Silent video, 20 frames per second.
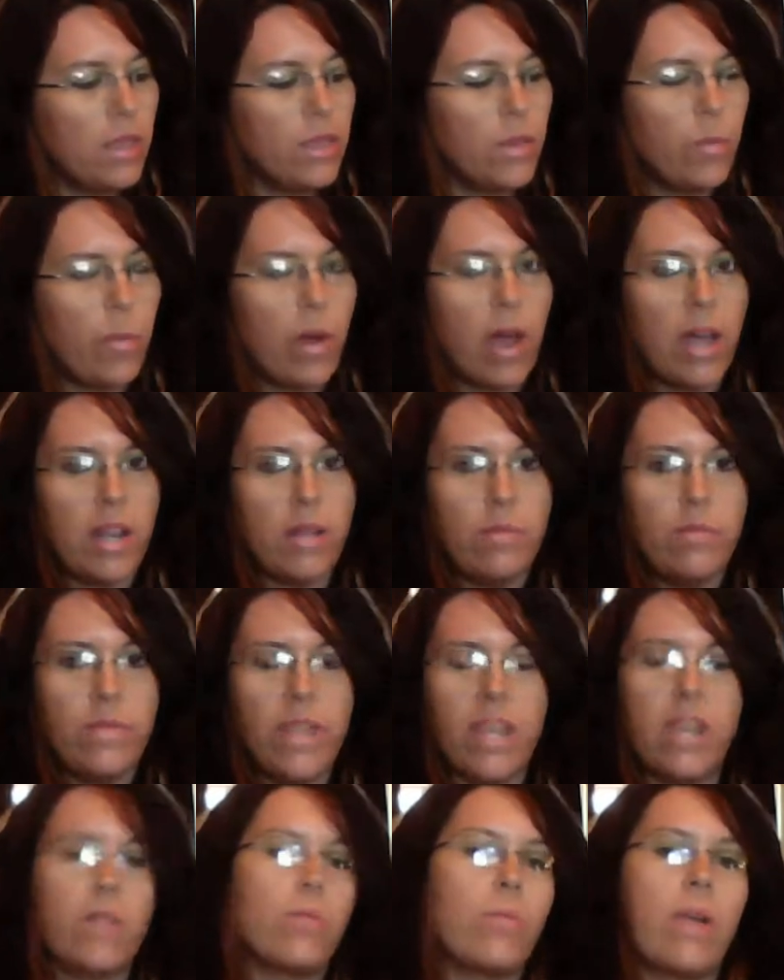The bottom,
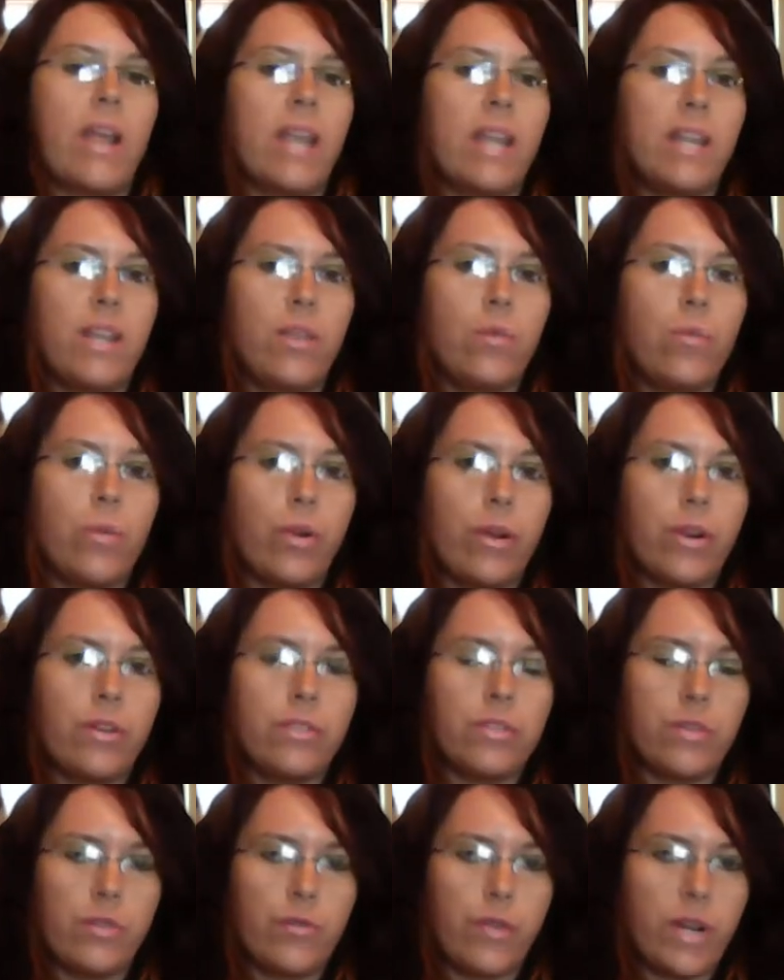they can write any
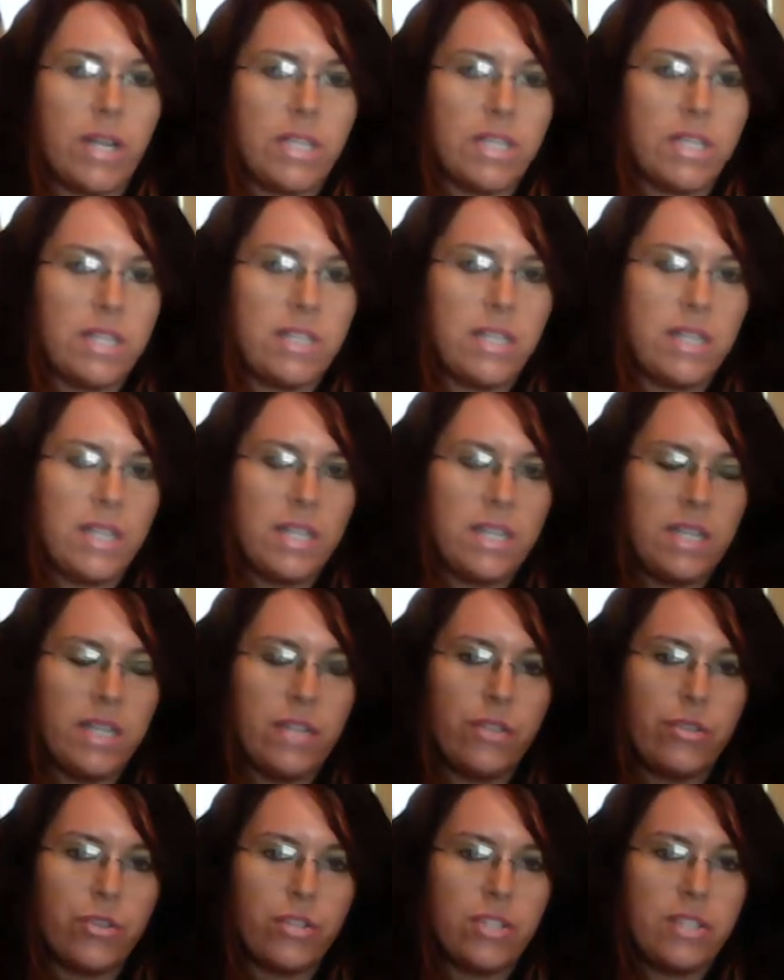words or phrases that they
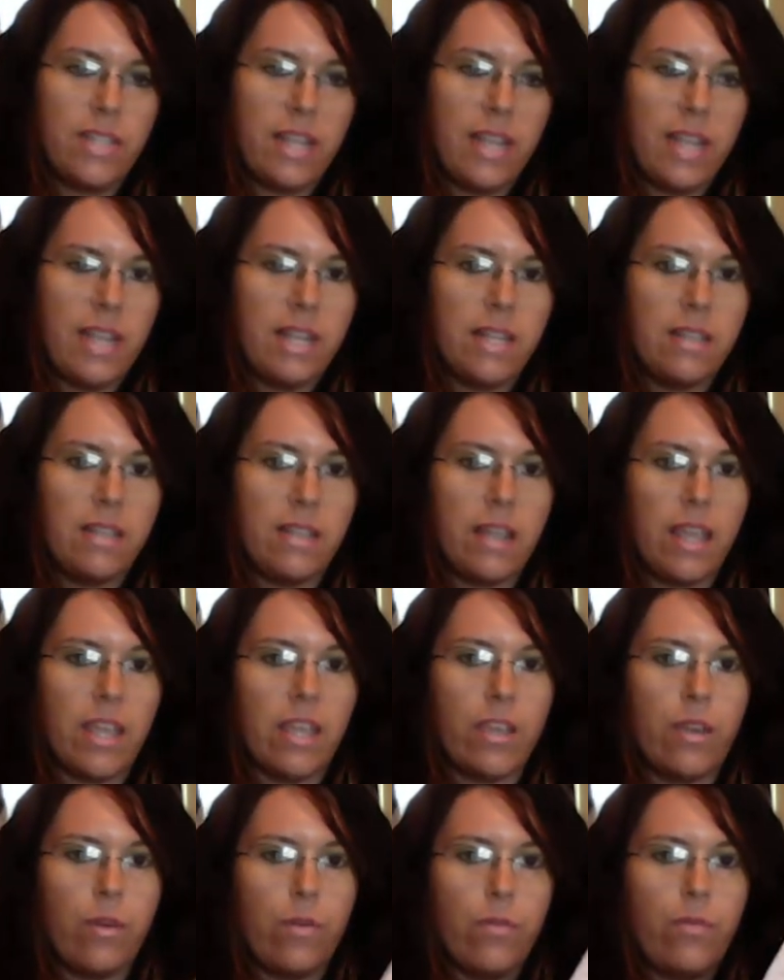didn't understand, and then they
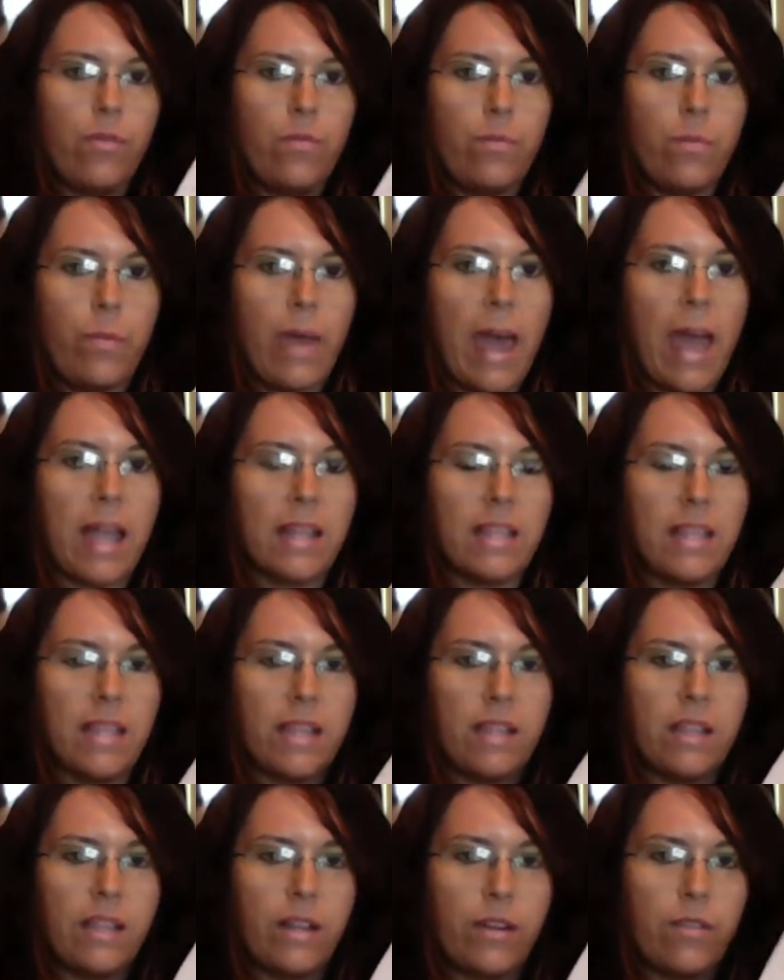can go back and
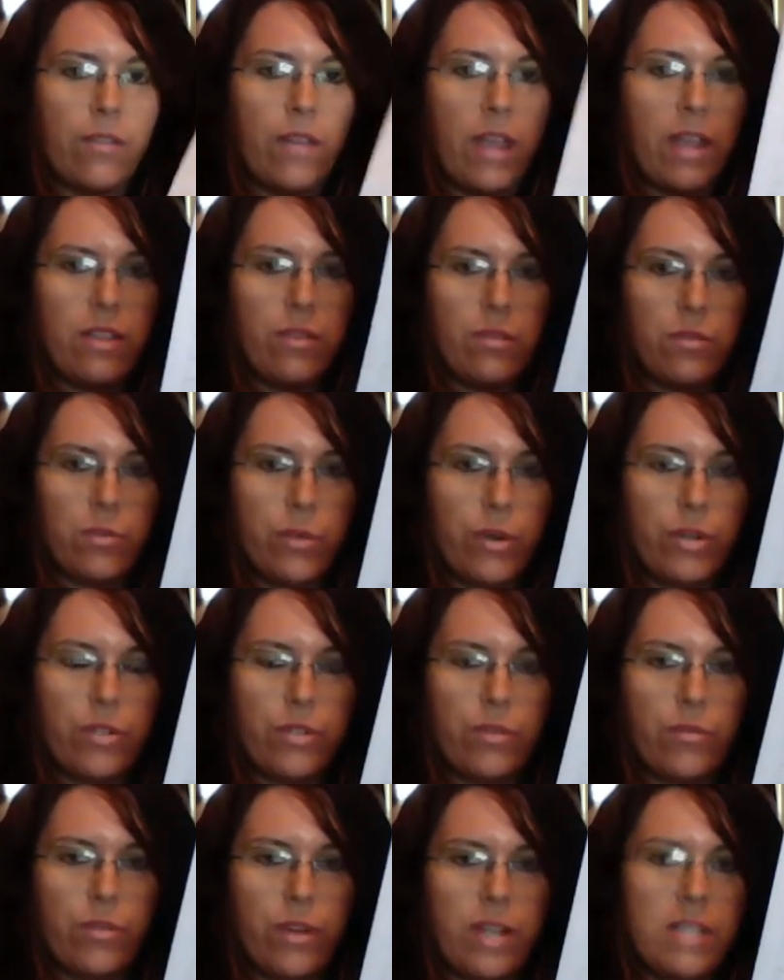clarify those words
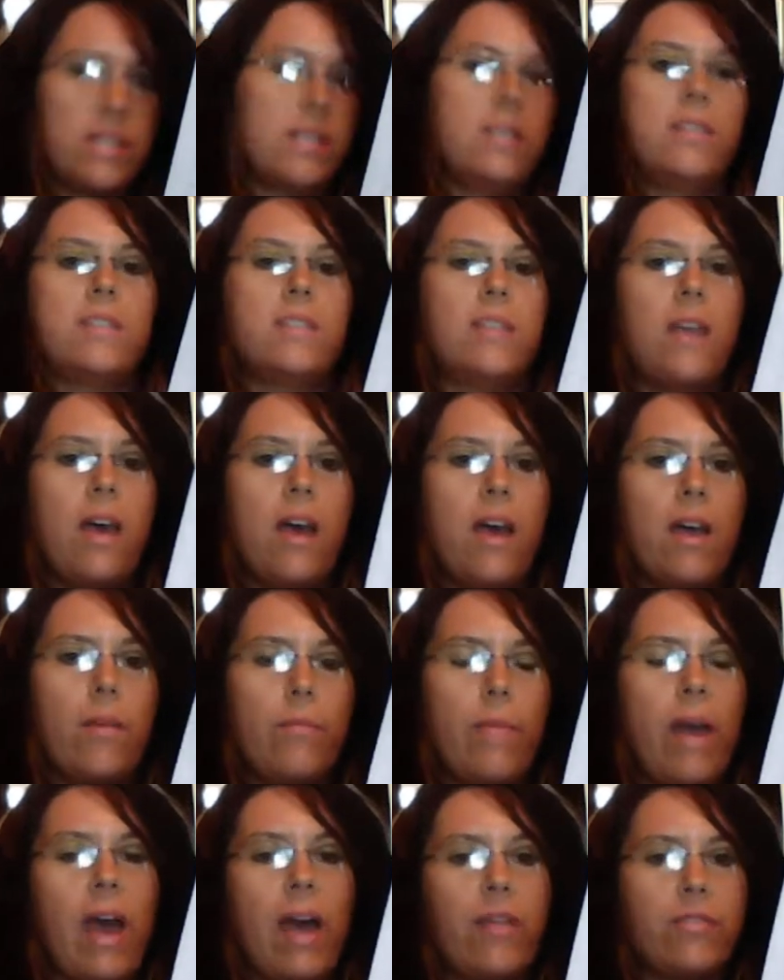or phrases
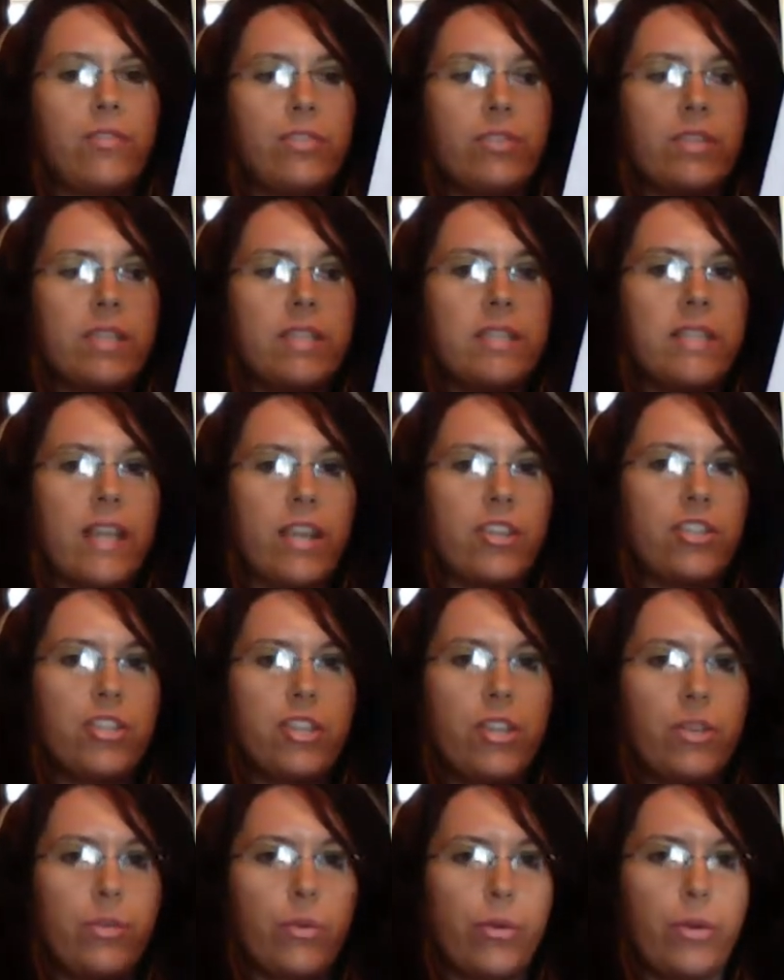after the
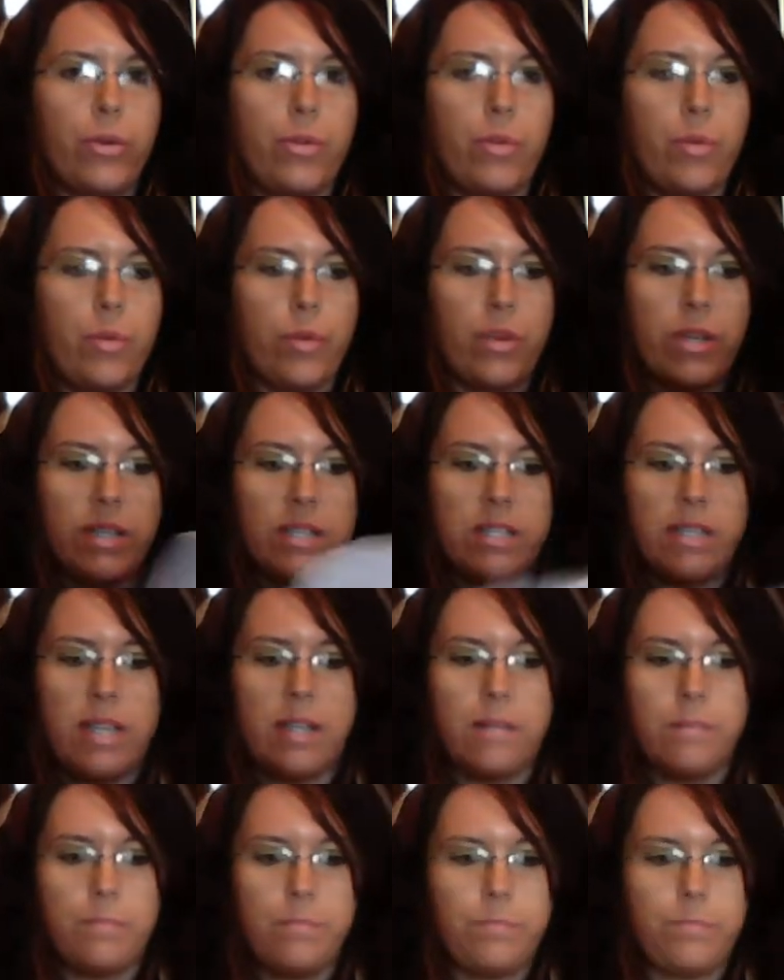section or the book is
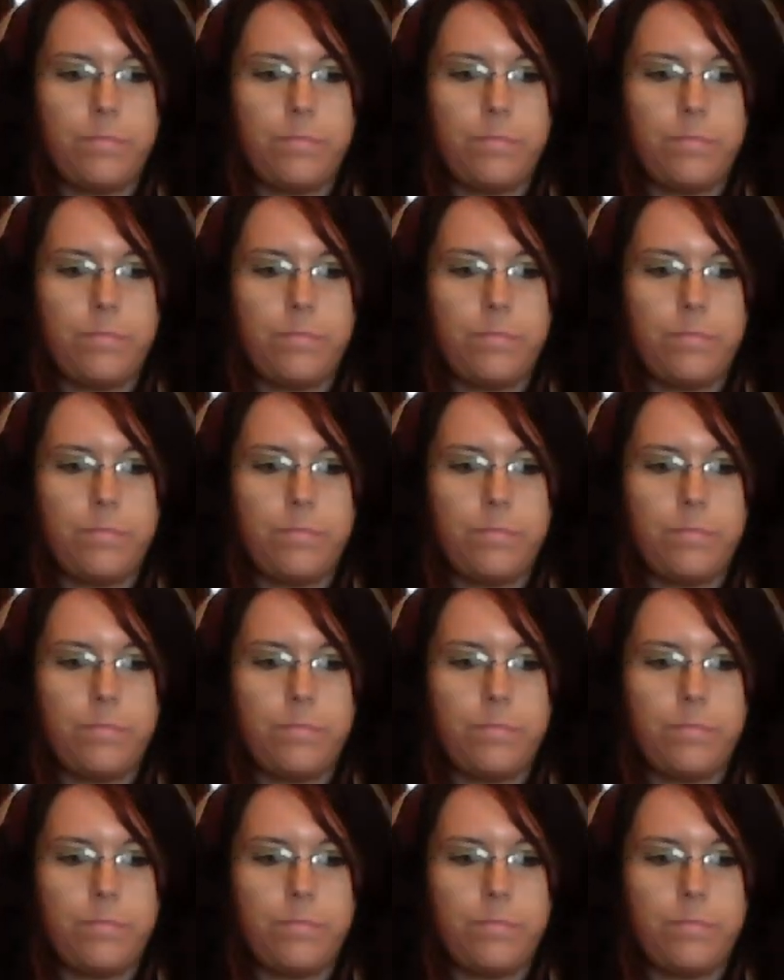done.